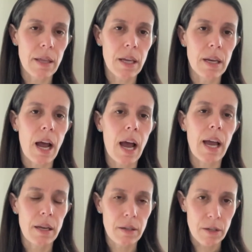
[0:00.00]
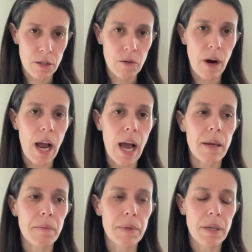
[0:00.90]
that I
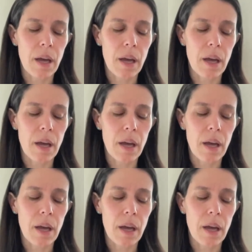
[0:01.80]
described,